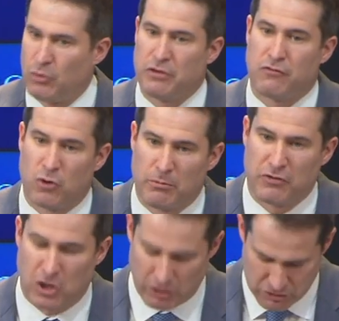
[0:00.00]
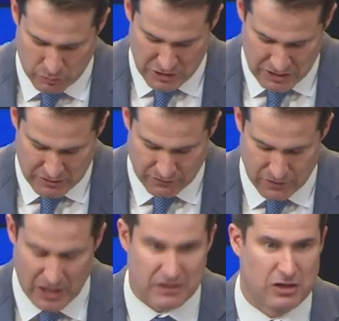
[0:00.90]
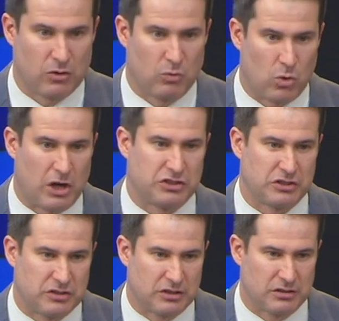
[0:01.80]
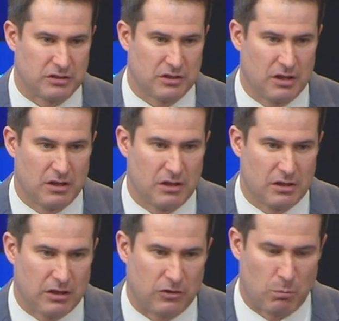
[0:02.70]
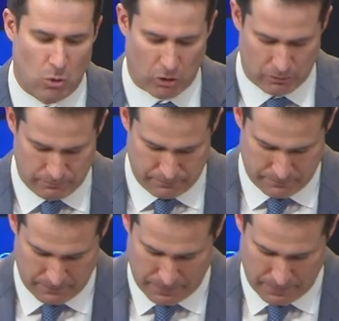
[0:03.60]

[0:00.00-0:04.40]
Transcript: The only form of courage we need to find here in Washington is moral.